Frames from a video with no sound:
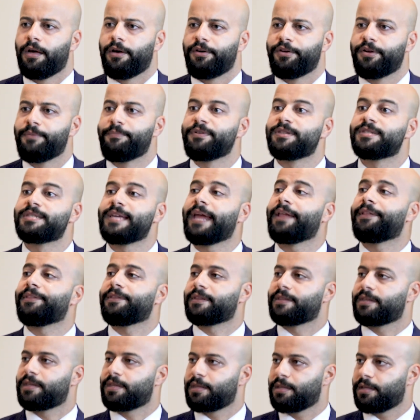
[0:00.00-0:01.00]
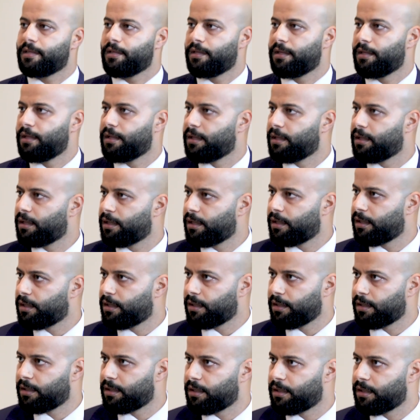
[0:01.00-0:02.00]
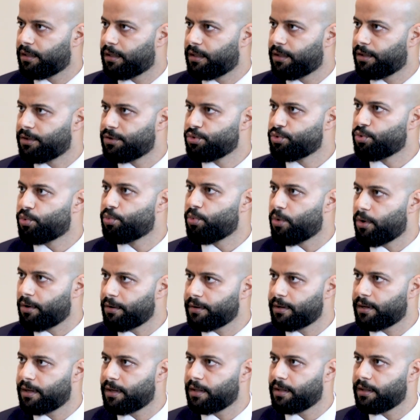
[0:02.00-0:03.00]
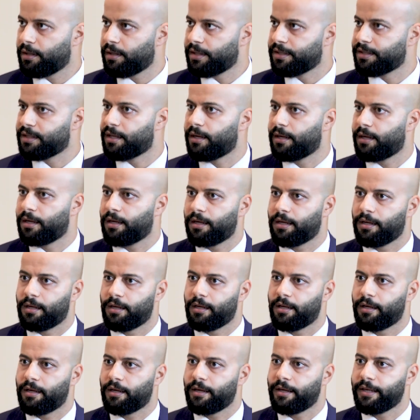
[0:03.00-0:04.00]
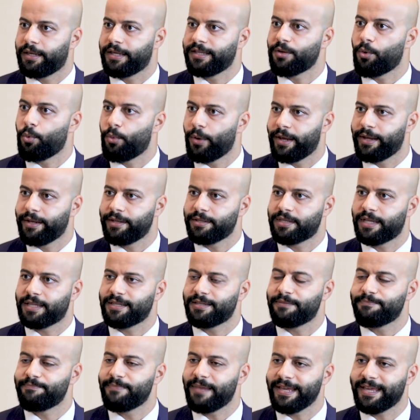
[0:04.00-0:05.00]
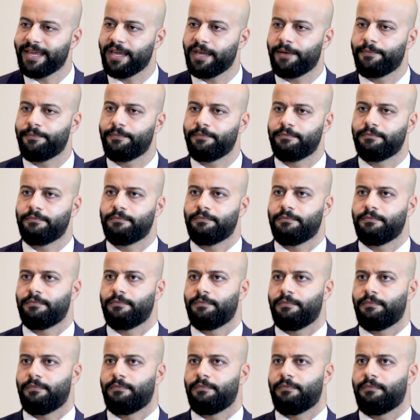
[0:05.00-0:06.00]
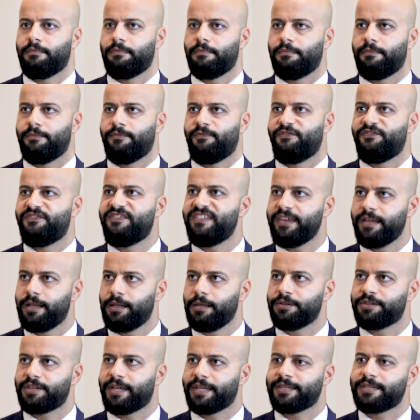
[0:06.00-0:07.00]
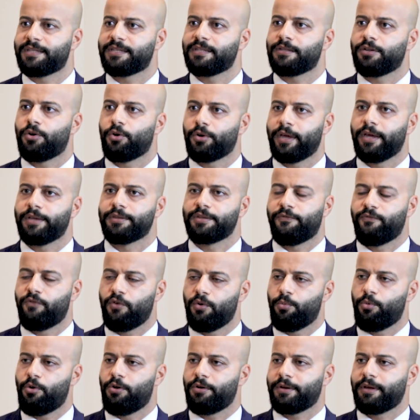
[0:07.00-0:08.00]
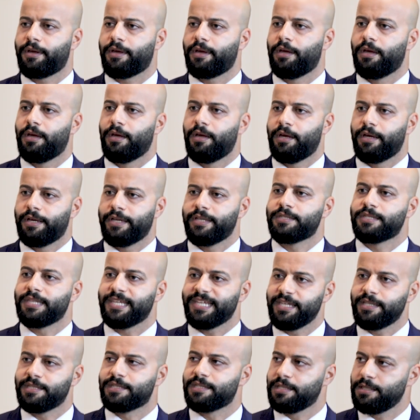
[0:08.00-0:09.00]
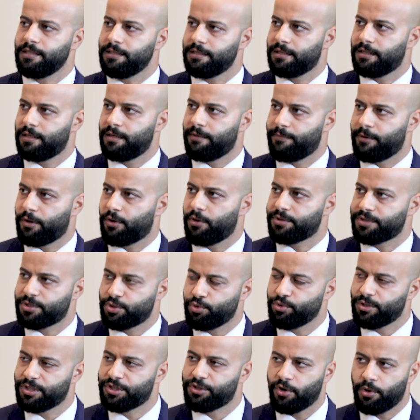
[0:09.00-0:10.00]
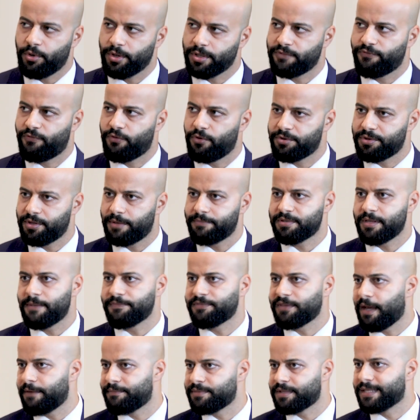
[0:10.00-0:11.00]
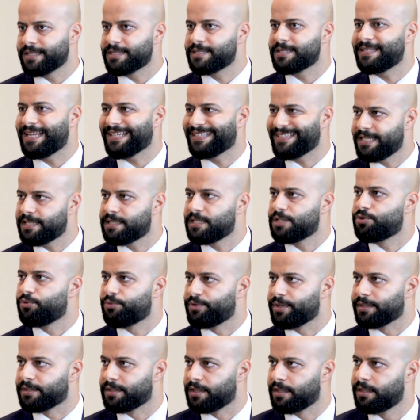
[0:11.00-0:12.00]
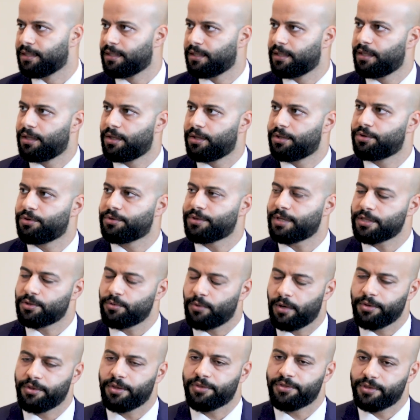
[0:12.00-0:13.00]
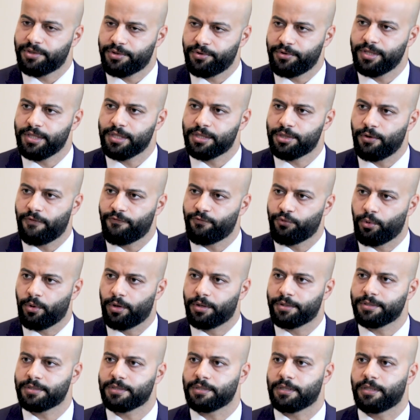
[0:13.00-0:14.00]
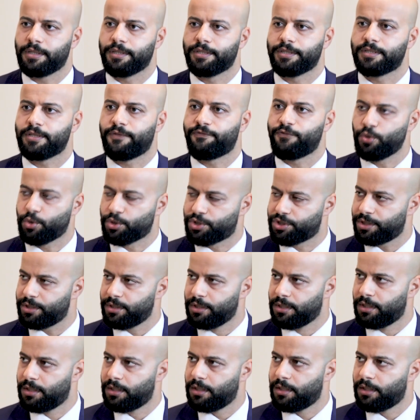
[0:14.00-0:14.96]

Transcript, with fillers: represent uh, your work in a, in a way that make him feel that, okay, the formwork is easy, because 2D drawings for them sometimes it's not easy to read. Yeah. So that's why the three softwares is the future.